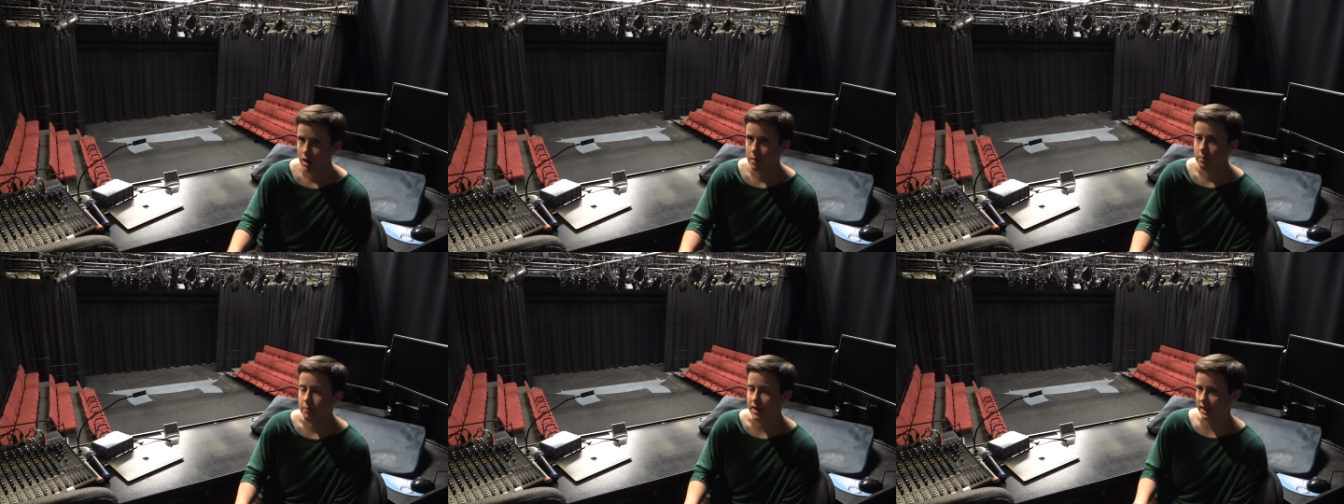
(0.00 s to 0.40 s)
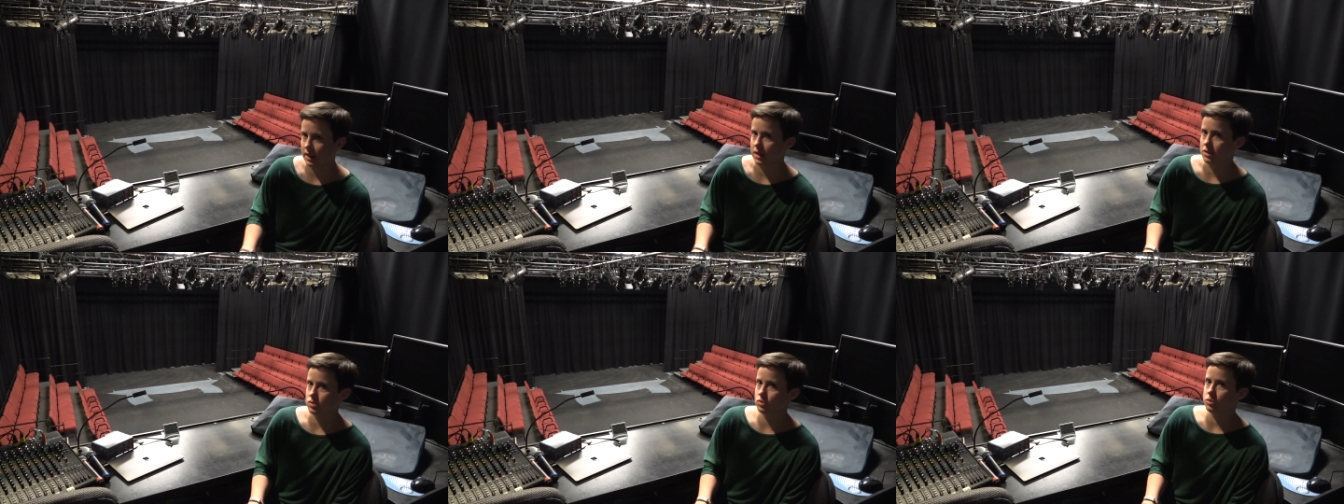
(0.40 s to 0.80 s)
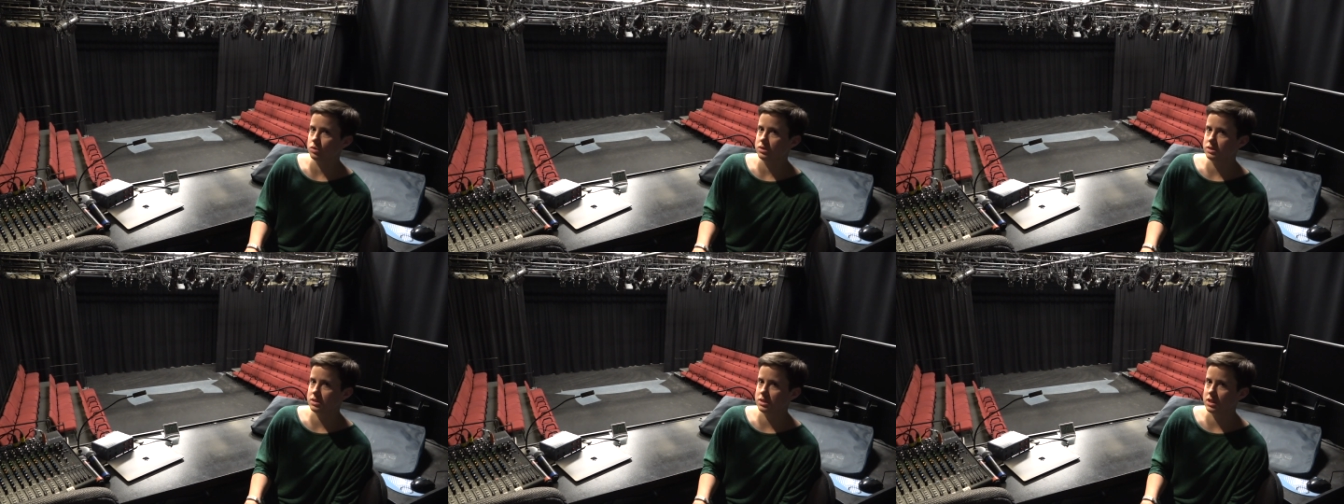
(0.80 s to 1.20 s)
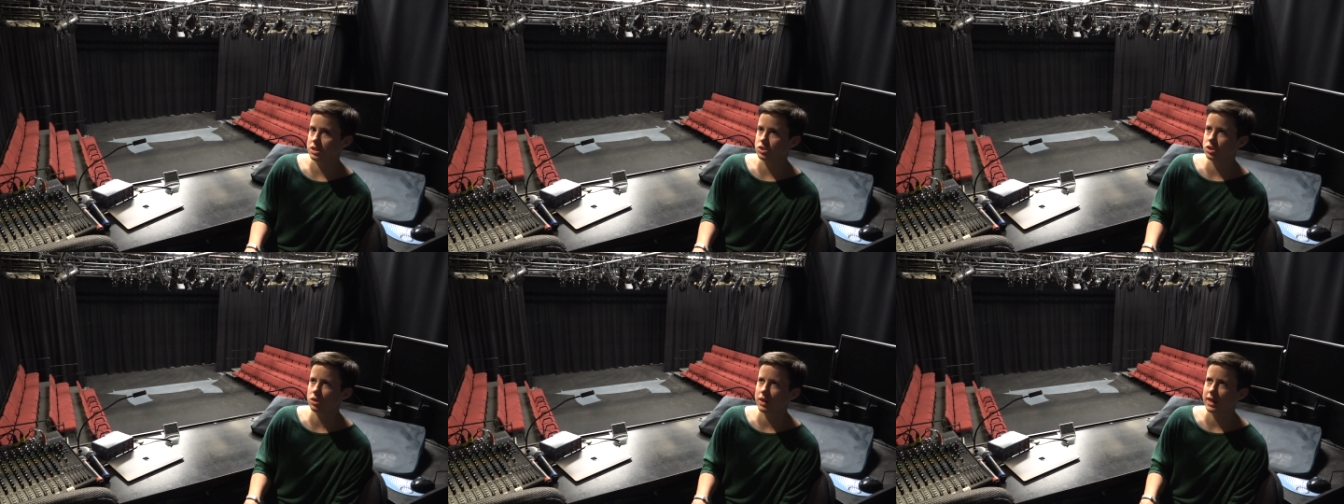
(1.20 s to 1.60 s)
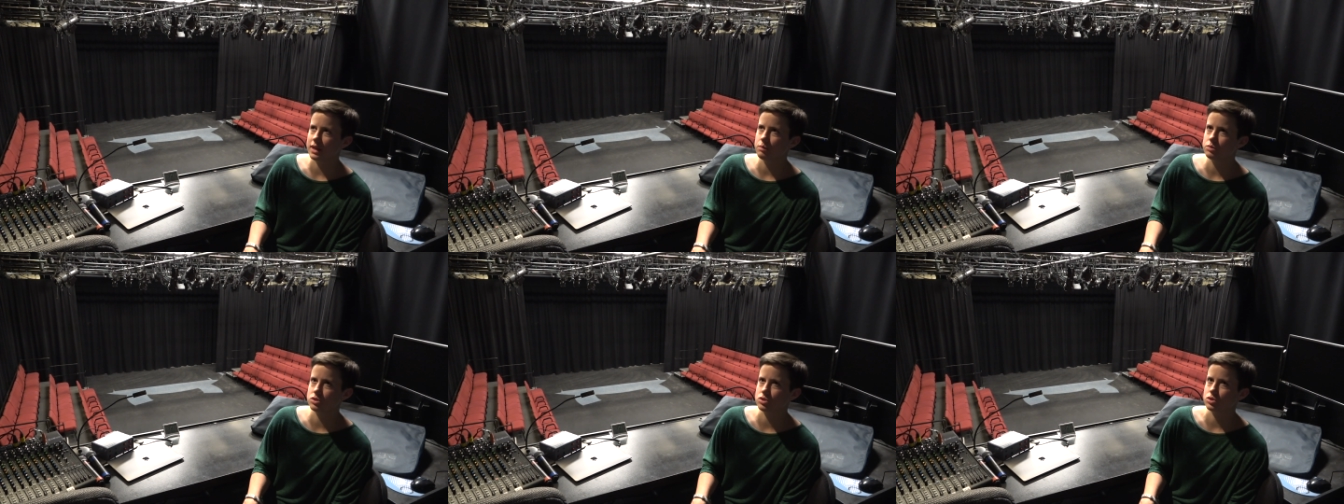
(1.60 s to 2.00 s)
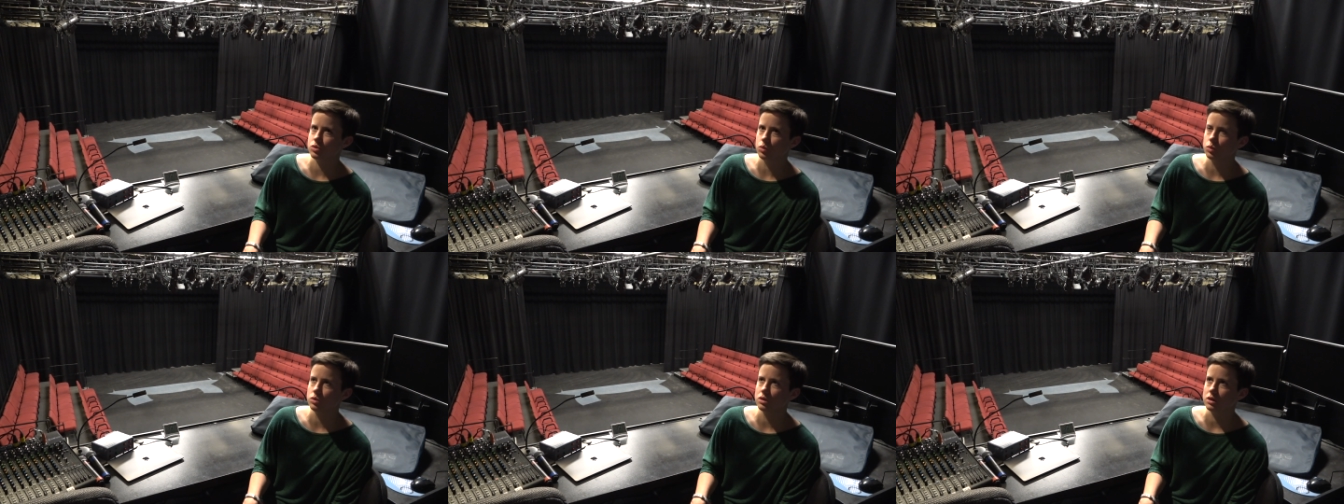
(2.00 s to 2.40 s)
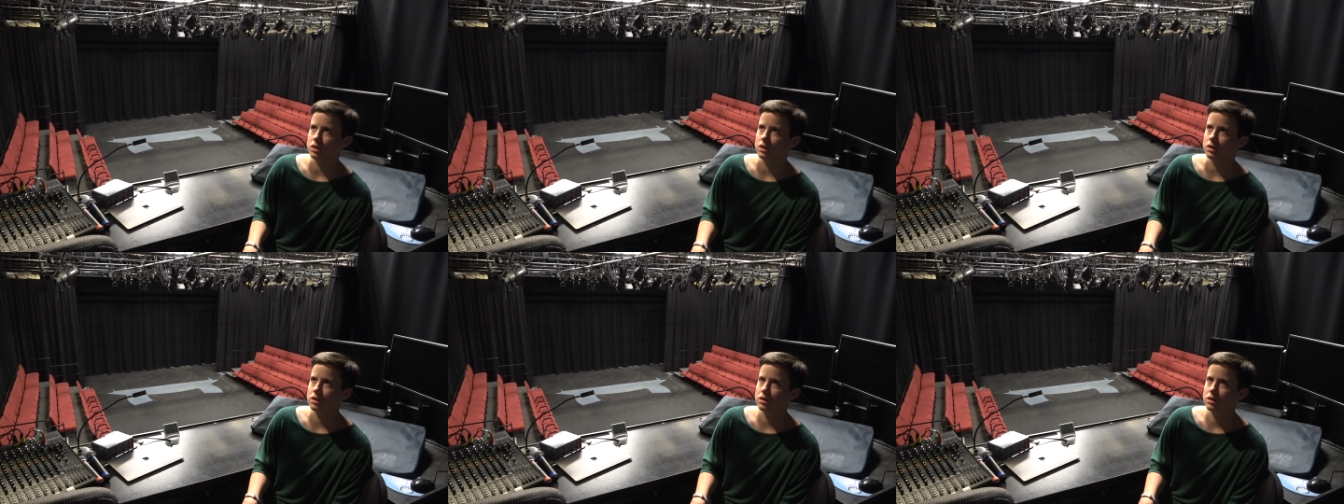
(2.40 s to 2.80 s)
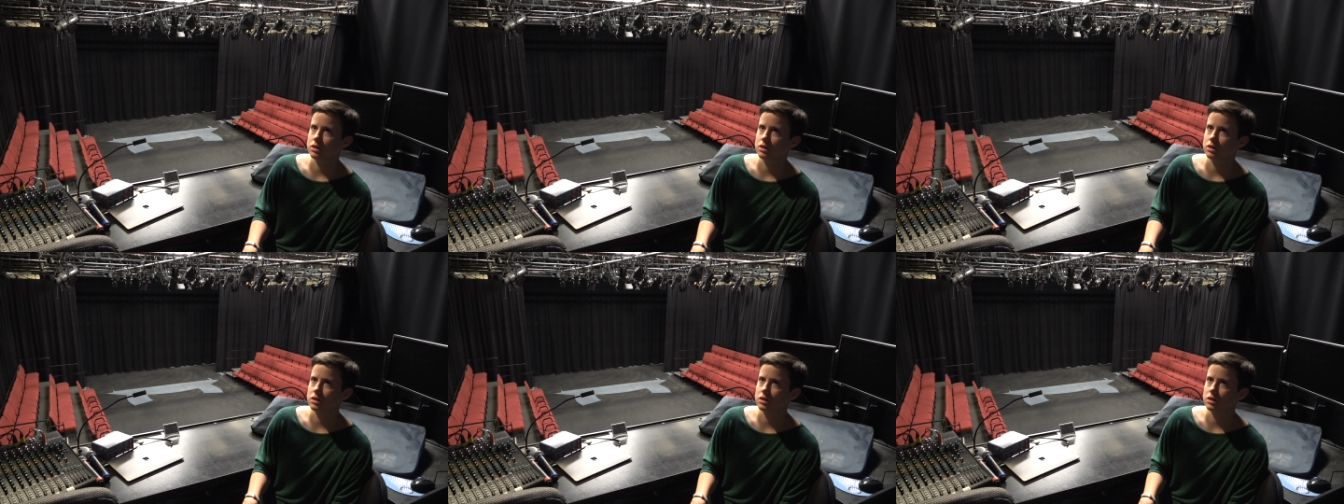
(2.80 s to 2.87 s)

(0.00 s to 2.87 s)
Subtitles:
making it as cool as it did. And so like it was just cooler